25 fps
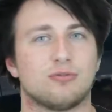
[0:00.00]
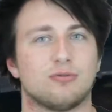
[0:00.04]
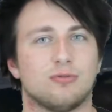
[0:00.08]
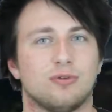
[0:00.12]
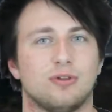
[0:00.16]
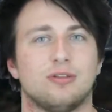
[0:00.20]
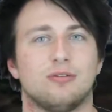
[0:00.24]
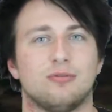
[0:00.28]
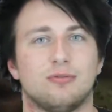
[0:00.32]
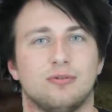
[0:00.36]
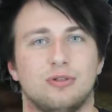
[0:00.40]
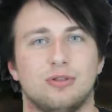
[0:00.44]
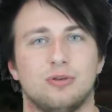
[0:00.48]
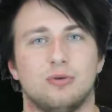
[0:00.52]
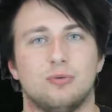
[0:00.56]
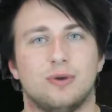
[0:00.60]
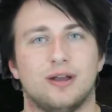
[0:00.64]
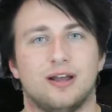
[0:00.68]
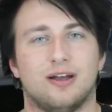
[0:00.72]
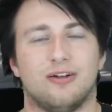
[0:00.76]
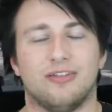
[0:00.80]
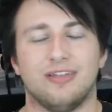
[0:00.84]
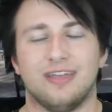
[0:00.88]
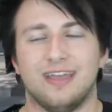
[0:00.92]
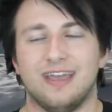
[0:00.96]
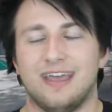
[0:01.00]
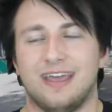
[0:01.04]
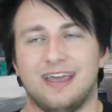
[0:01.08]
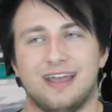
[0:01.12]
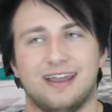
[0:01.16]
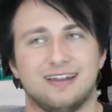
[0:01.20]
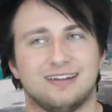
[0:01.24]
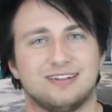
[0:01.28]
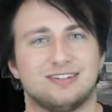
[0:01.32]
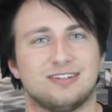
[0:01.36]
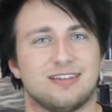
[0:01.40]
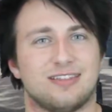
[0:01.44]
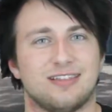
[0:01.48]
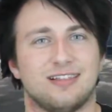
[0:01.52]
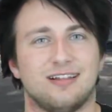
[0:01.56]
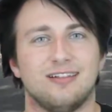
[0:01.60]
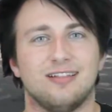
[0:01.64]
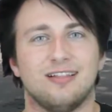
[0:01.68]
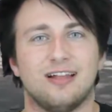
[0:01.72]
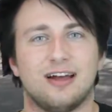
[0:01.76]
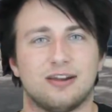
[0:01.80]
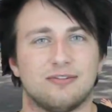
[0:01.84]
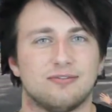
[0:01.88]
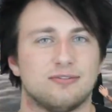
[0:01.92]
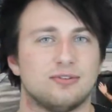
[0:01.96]
really, really well. And it's just a
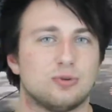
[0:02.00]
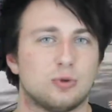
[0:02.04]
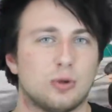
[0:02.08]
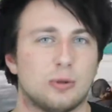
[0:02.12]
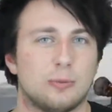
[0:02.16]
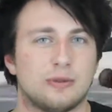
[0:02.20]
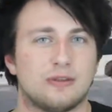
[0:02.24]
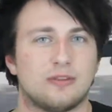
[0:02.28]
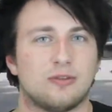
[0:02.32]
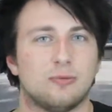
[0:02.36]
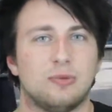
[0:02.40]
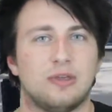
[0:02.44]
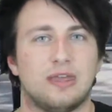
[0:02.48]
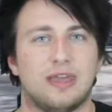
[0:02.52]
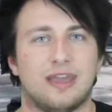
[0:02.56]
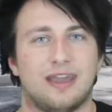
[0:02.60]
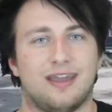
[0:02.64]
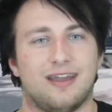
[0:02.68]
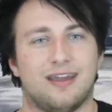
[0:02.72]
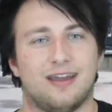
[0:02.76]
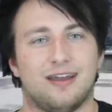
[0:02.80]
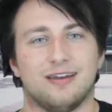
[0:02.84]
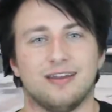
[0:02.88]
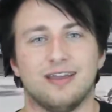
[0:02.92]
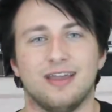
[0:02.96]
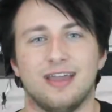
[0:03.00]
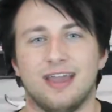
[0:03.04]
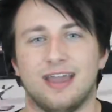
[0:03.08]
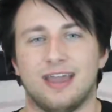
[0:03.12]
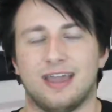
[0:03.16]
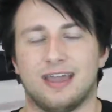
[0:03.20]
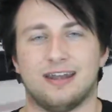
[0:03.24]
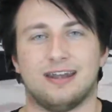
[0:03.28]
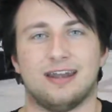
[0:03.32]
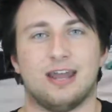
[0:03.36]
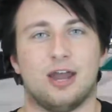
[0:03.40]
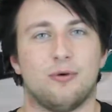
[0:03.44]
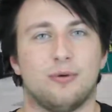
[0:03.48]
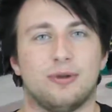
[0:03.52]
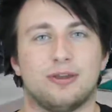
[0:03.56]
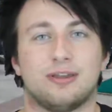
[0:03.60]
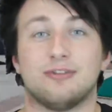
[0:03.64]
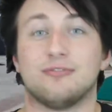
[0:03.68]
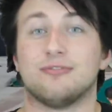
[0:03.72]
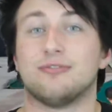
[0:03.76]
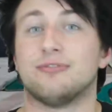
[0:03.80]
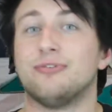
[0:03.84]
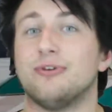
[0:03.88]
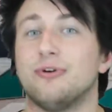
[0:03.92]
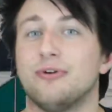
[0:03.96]
lot of enjoyment to be had. And now I
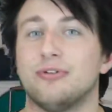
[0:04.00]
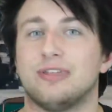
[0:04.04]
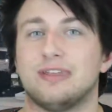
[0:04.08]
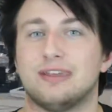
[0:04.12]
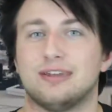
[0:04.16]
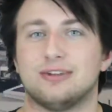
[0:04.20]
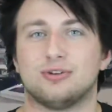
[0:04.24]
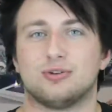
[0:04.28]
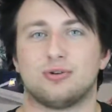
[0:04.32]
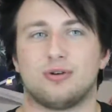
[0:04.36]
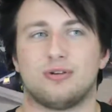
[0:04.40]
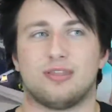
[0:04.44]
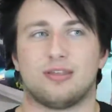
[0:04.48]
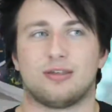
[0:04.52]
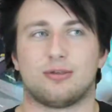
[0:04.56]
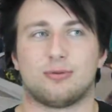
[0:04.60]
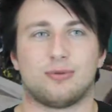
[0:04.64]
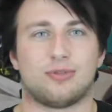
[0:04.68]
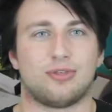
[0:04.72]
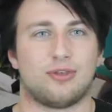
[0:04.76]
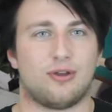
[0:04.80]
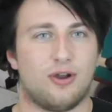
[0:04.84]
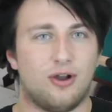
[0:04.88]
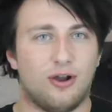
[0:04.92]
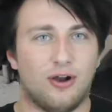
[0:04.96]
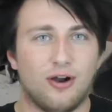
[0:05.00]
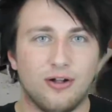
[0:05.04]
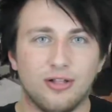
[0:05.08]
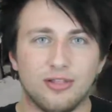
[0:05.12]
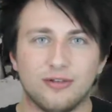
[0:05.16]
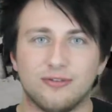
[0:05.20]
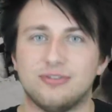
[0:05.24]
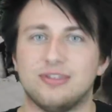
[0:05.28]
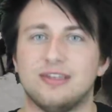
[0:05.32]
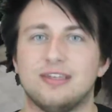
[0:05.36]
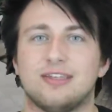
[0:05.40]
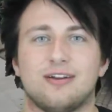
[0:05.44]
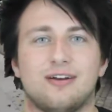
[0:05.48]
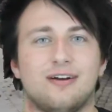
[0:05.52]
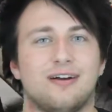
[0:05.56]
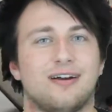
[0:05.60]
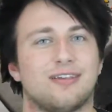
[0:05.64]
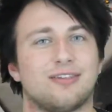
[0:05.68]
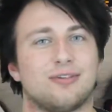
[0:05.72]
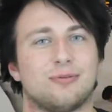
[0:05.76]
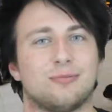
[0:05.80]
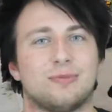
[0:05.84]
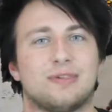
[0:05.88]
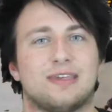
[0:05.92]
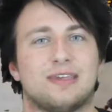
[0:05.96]
can fully enjoy this with all of these awesome